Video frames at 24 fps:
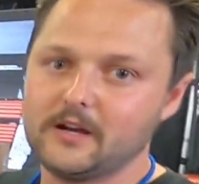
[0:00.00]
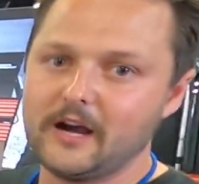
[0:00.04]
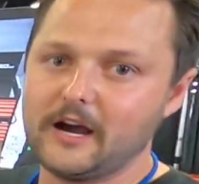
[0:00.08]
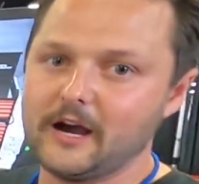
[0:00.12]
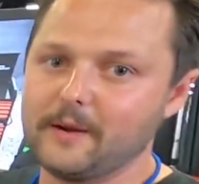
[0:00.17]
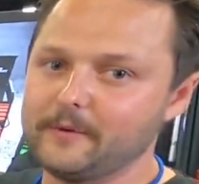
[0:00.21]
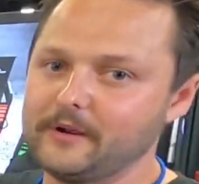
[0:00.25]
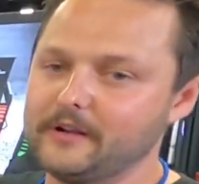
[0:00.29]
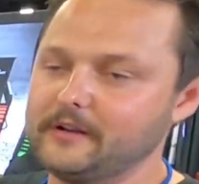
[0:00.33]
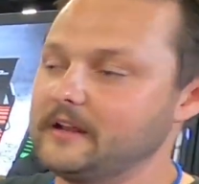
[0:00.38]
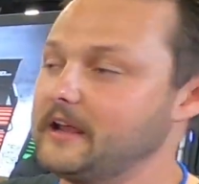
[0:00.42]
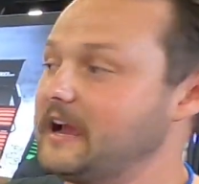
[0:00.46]

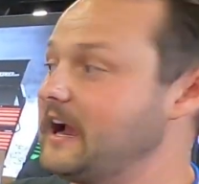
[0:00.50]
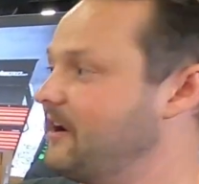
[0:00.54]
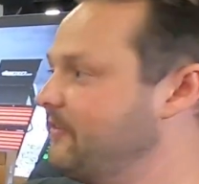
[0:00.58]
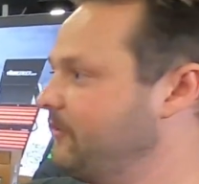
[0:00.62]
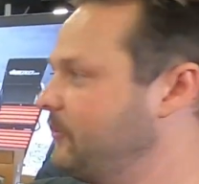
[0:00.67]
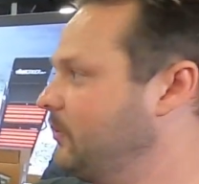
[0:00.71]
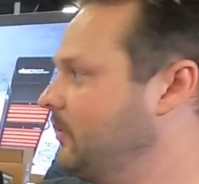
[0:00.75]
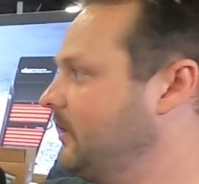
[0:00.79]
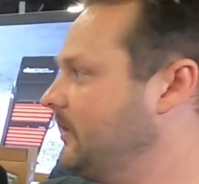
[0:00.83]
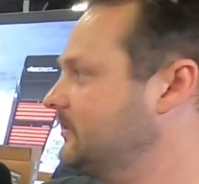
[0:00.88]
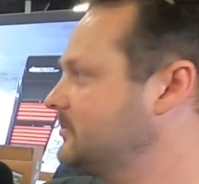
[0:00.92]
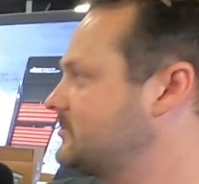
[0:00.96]
I mean,
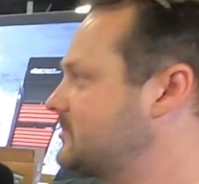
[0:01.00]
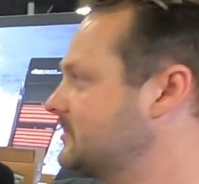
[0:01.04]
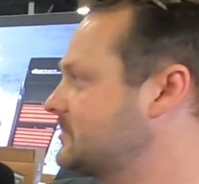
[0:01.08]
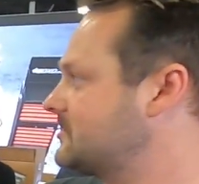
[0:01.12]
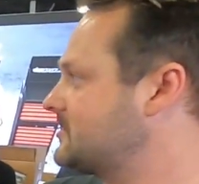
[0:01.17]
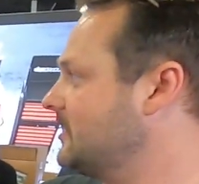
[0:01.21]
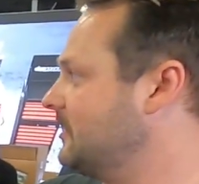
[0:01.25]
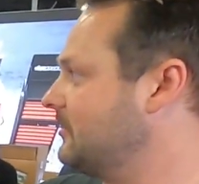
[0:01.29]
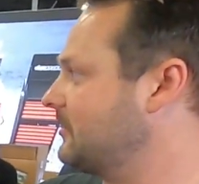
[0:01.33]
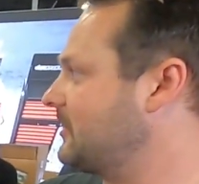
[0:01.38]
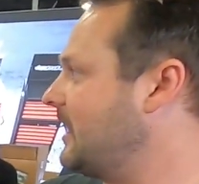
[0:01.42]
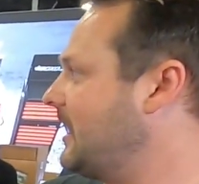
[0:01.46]
everyone's
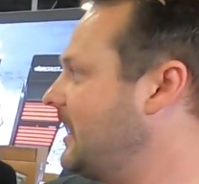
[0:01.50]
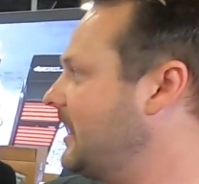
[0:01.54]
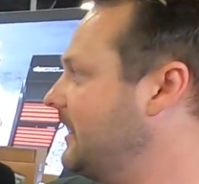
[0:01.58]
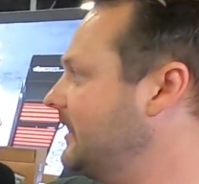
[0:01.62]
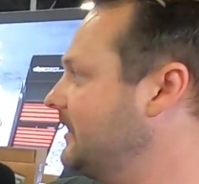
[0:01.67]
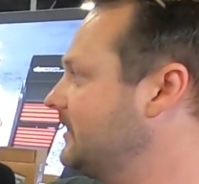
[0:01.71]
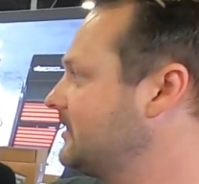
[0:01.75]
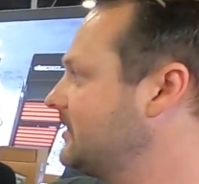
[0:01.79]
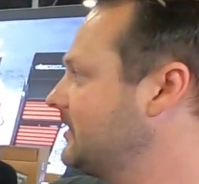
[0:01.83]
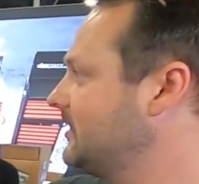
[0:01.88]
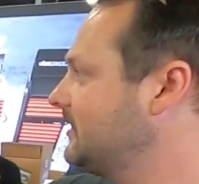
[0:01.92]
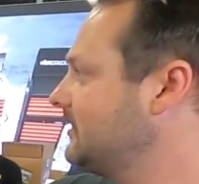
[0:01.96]
just so
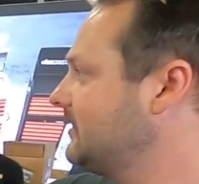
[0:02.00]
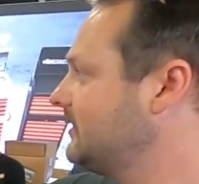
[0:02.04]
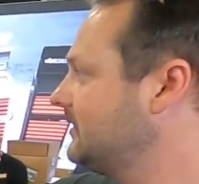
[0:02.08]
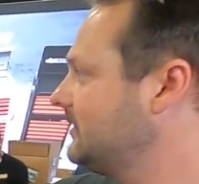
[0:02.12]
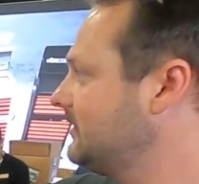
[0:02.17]
kind.